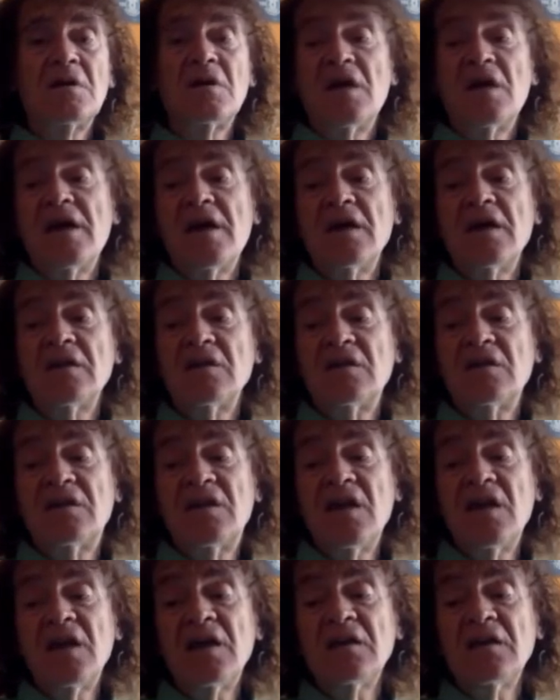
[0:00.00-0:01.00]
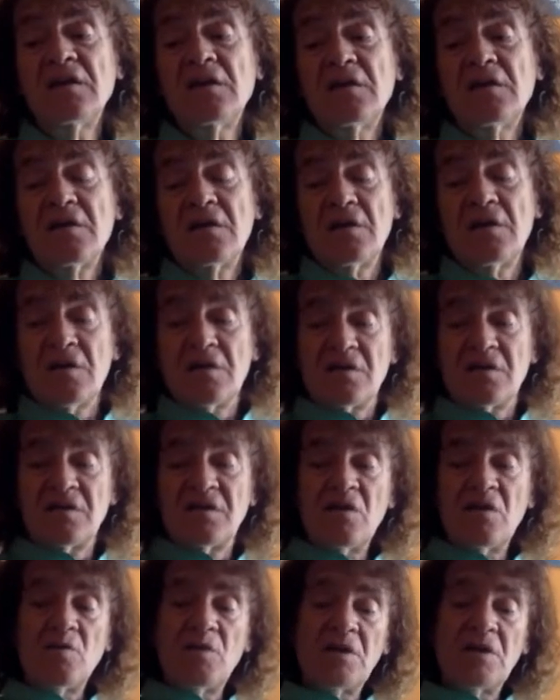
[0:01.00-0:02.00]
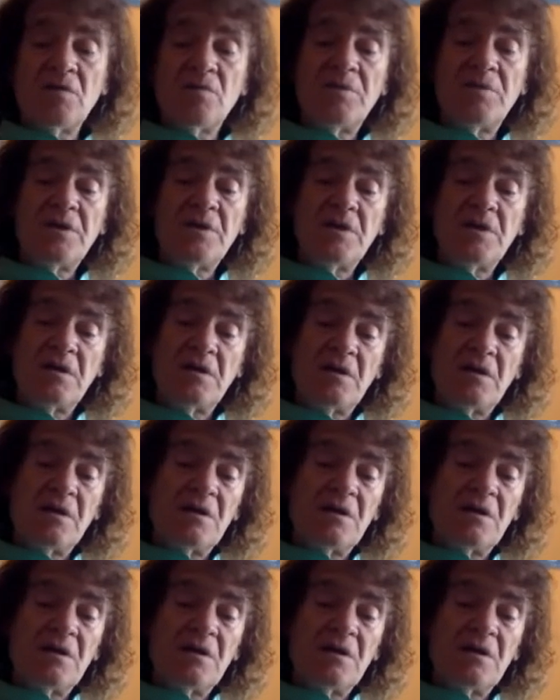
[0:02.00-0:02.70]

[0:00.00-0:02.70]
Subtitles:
And then there will be